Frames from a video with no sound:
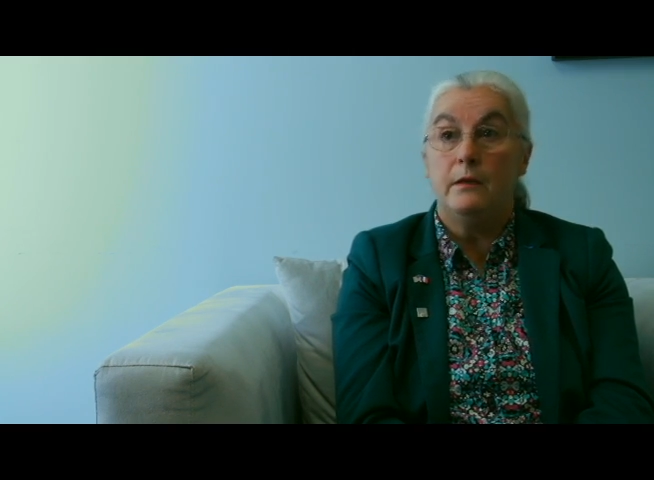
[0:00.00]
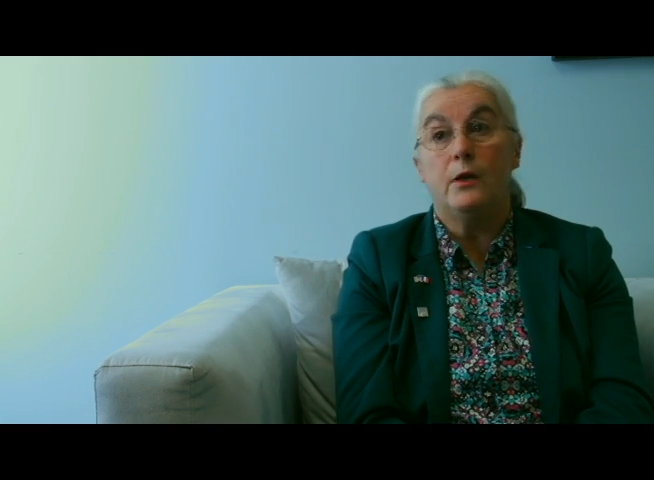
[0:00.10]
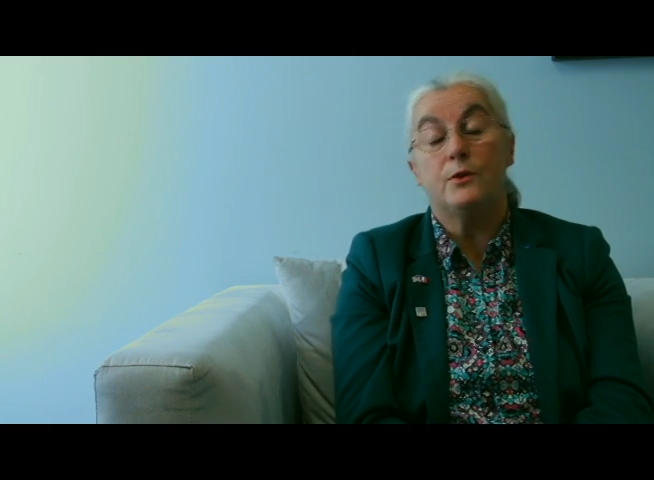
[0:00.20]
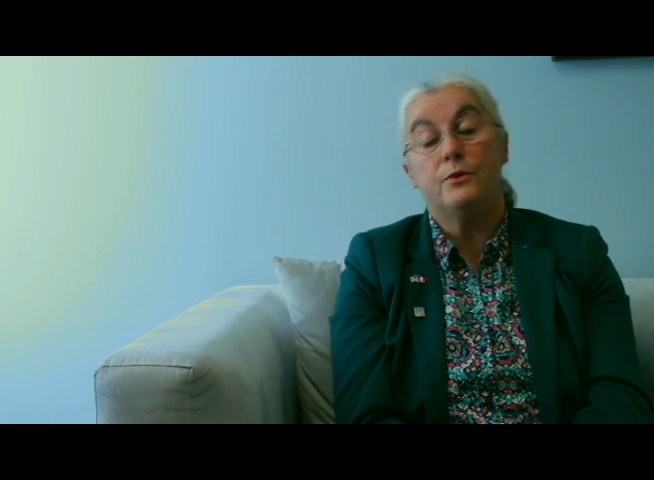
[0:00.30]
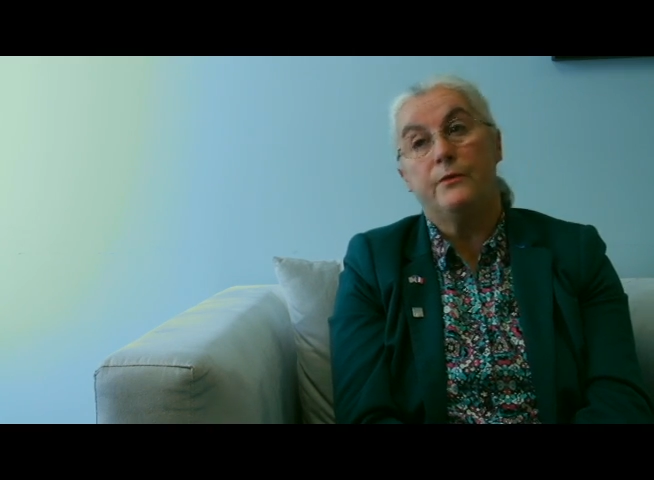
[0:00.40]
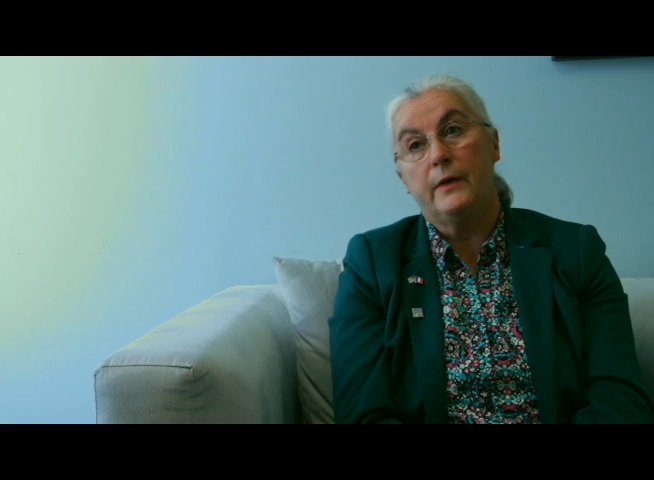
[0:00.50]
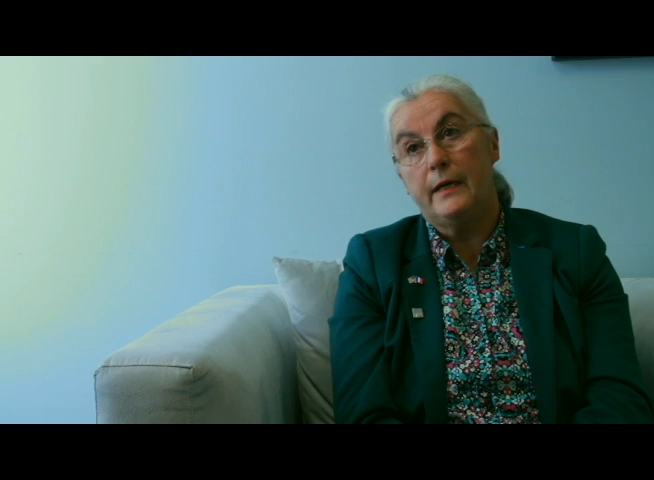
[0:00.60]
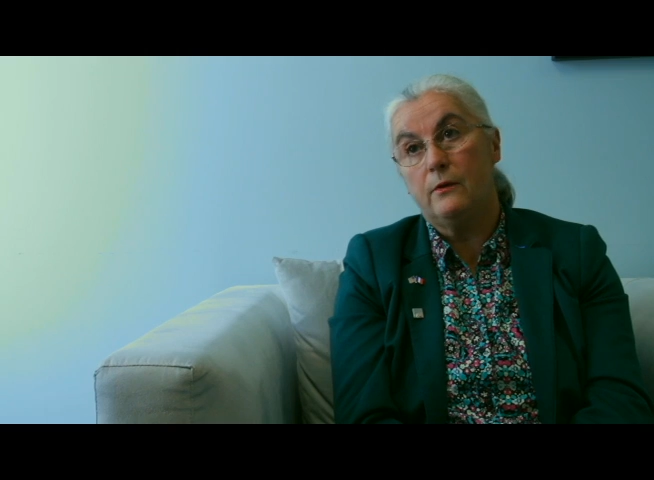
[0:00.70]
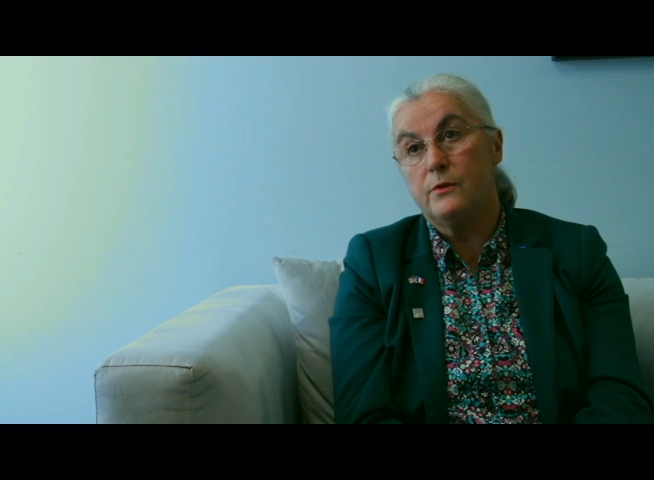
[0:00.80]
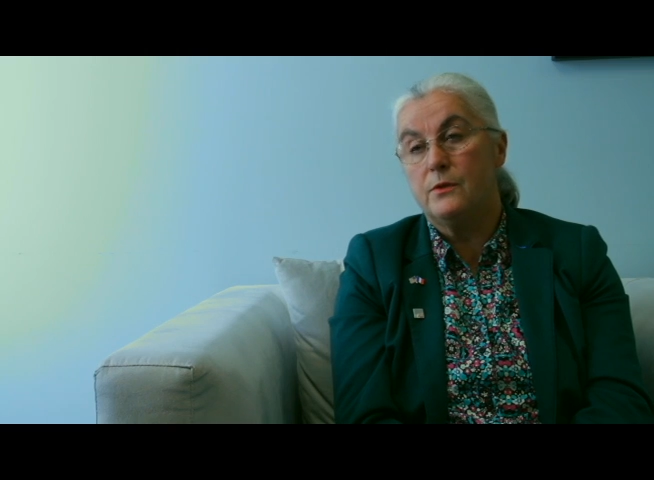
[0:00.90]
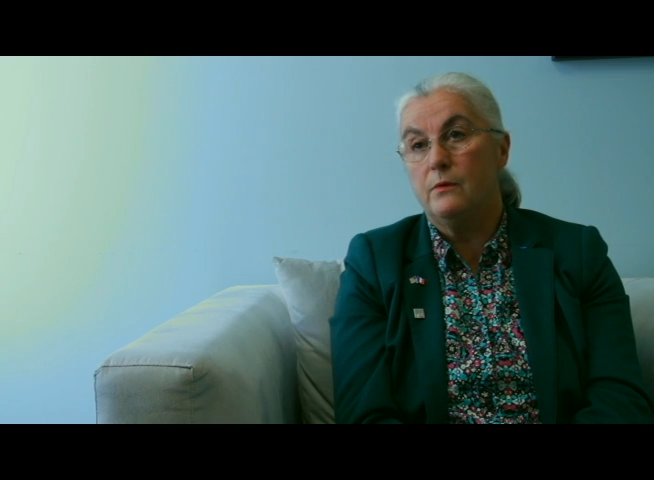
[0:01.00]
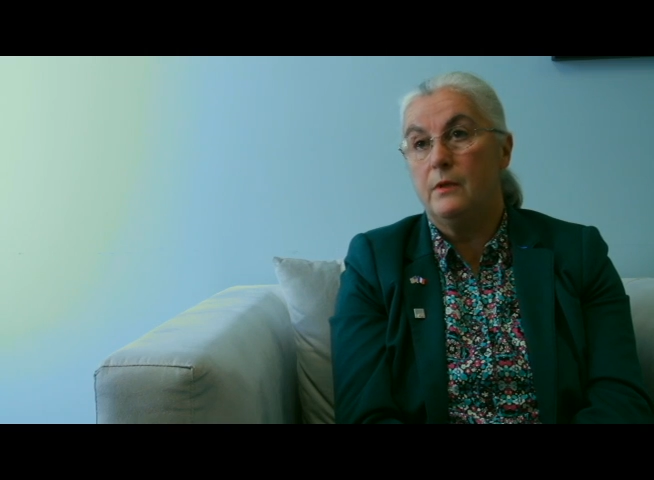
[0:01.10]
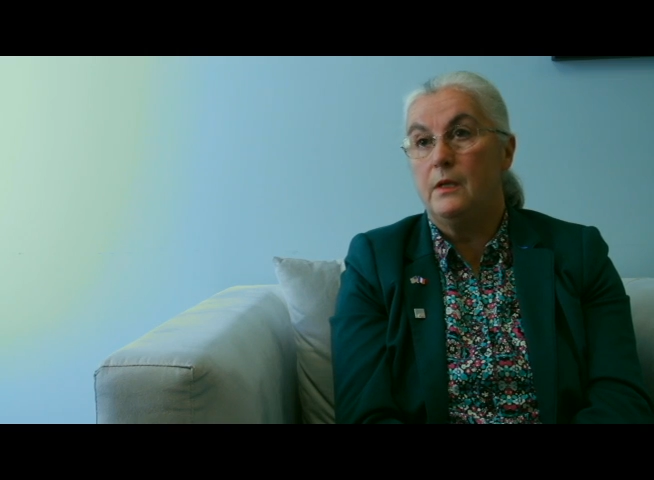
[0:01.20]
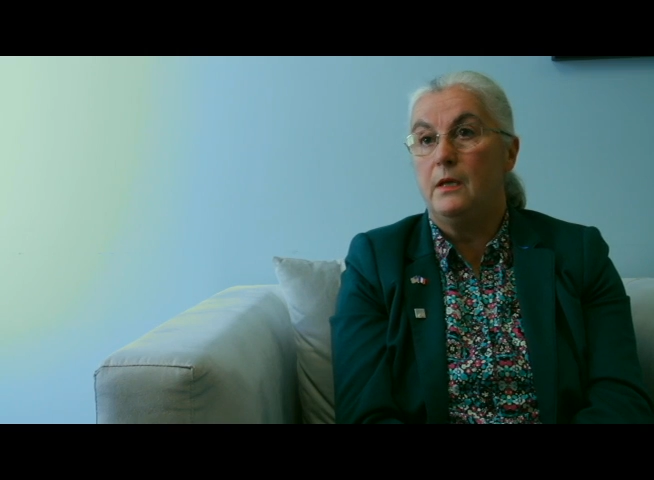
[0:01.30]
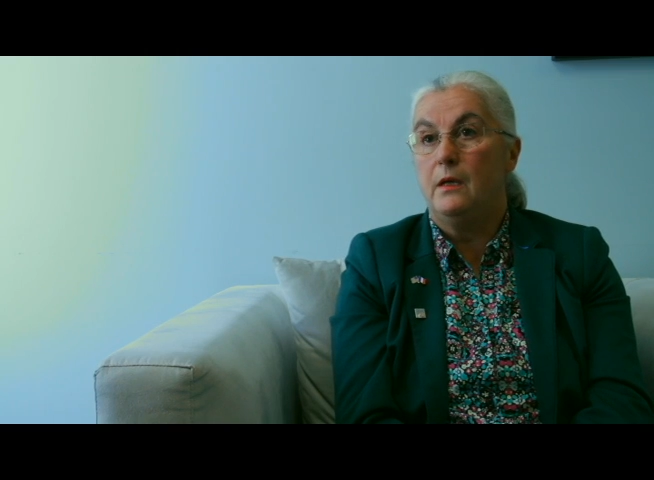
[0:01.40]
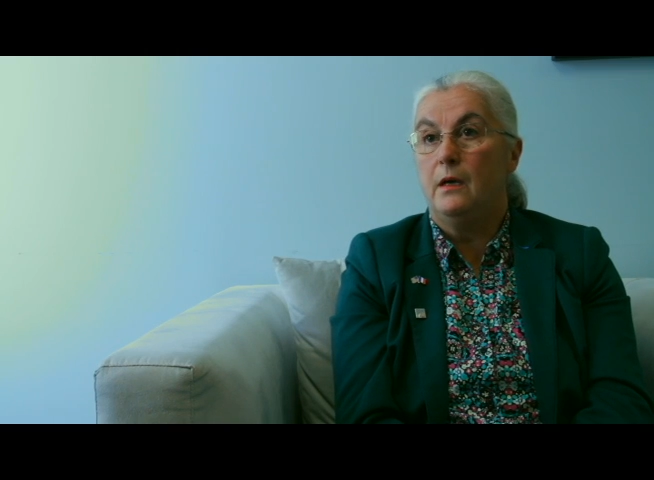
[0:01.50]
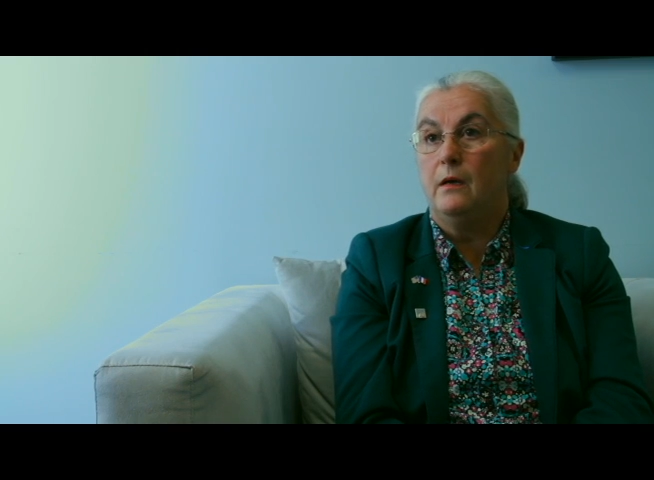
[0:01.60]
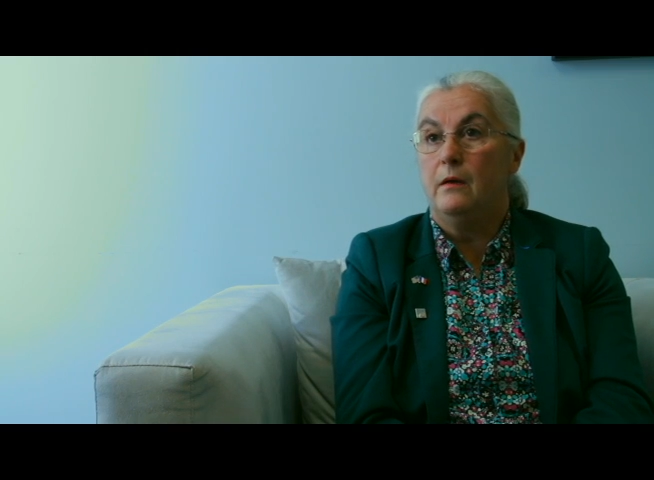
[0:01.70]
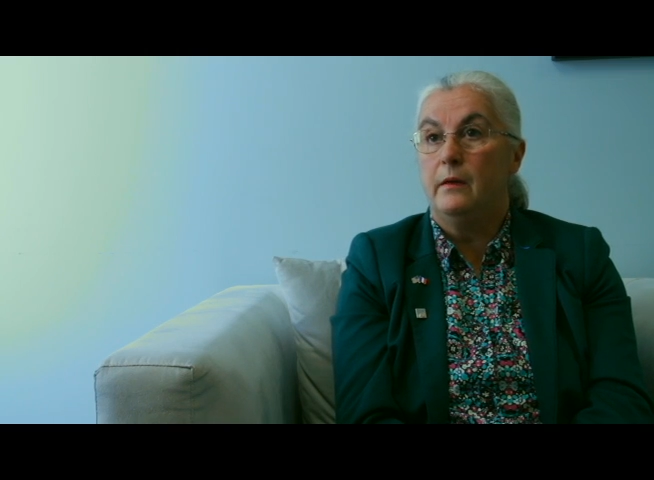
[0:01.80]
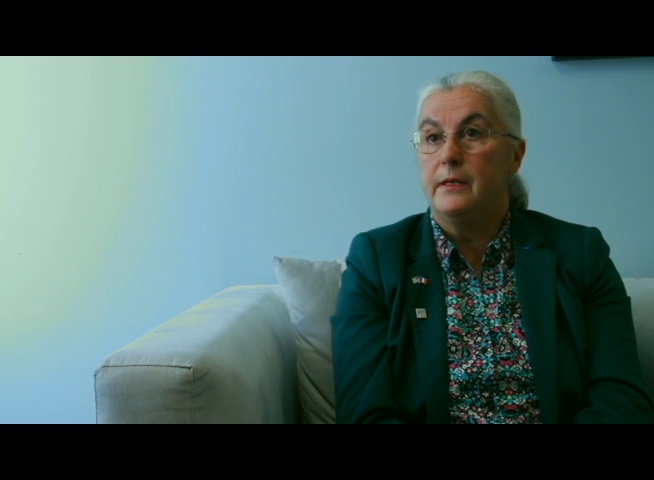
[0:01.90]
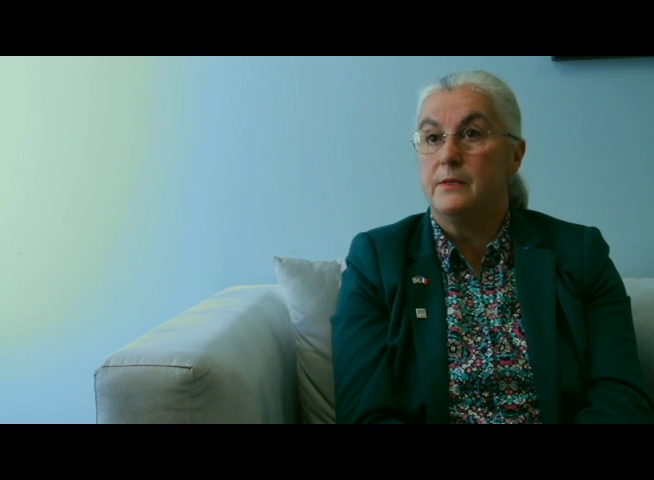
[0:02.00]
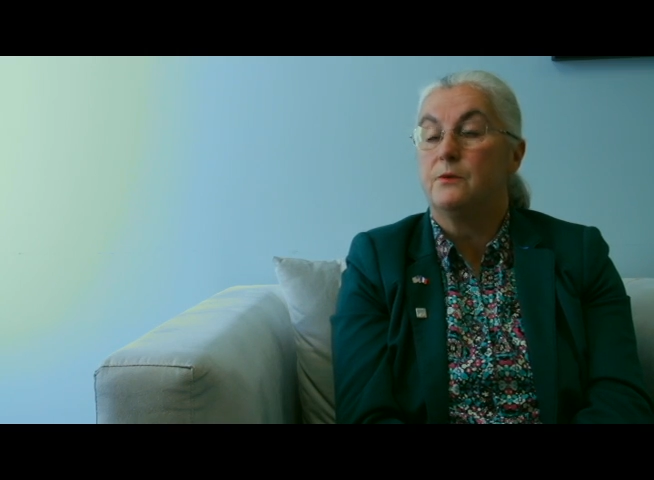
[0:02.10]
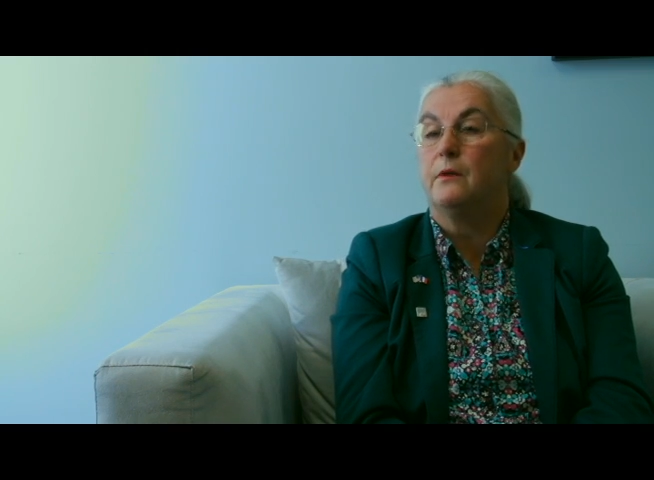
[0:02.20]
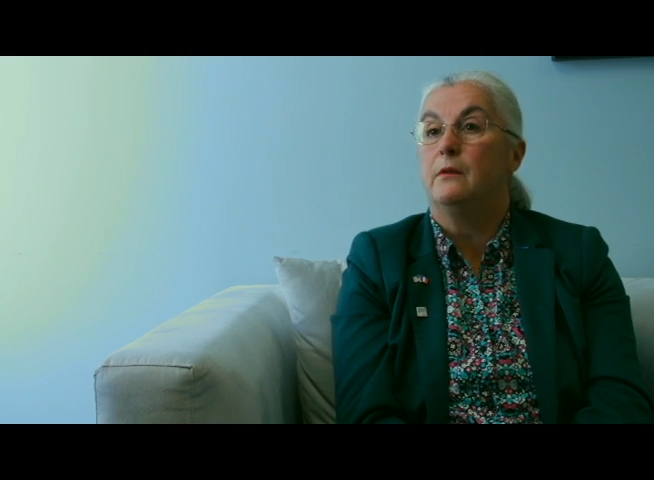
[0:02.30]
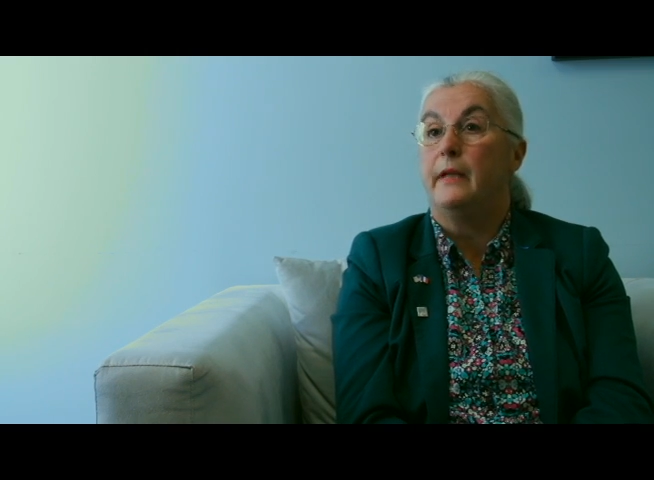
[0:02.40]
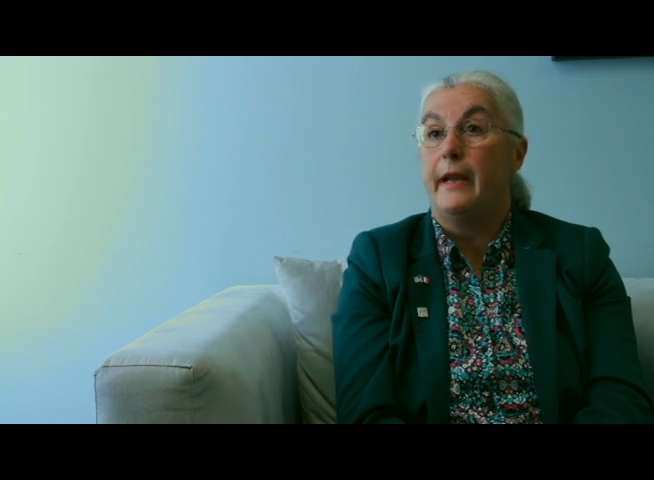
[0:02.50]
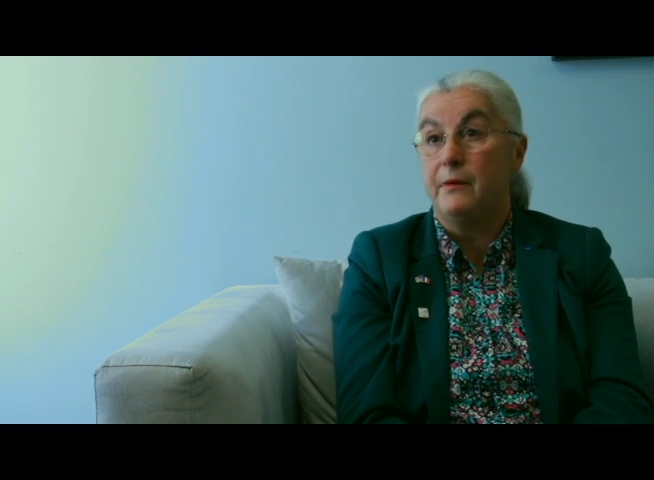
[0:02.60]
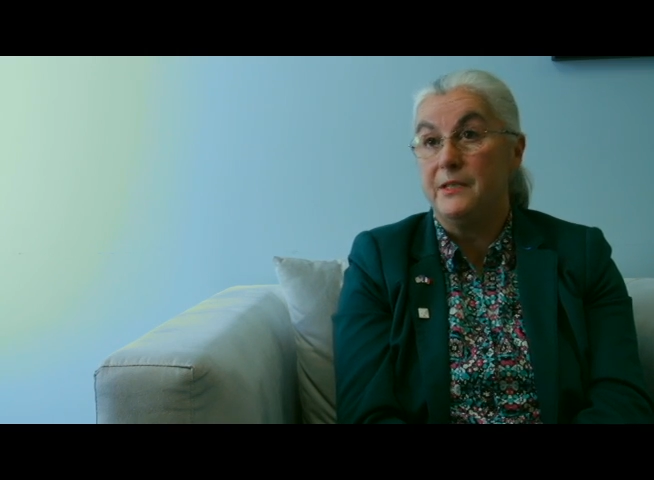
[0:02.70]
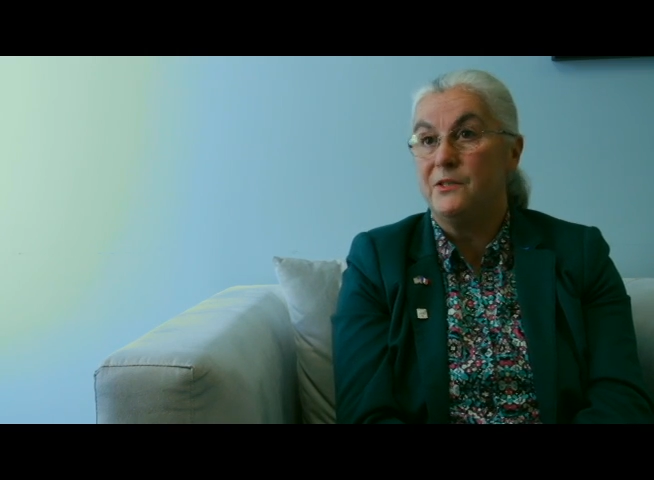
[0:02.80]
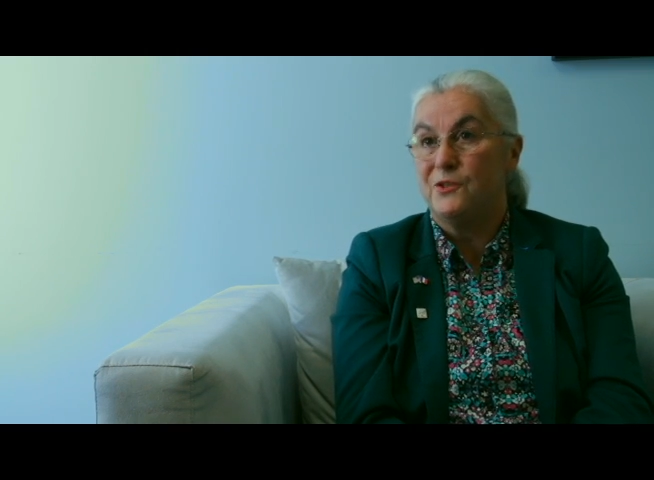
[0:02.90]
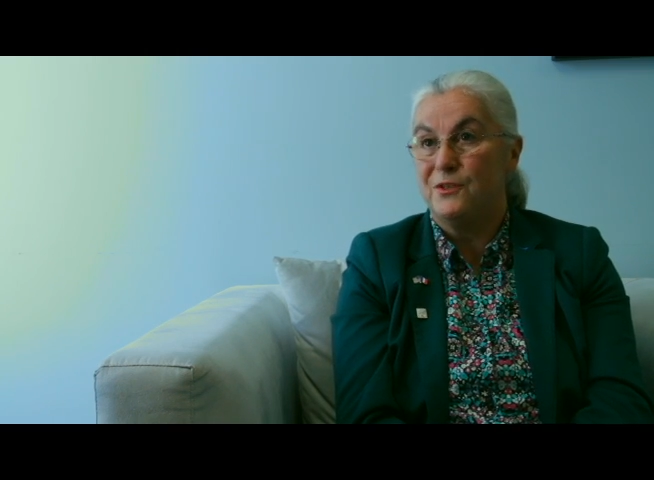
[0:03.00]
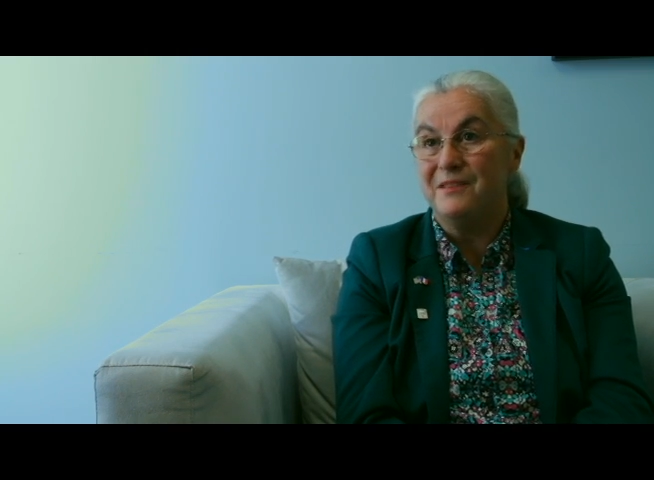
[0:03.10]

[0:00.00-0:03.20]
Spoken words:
not to forget also the historical heritage.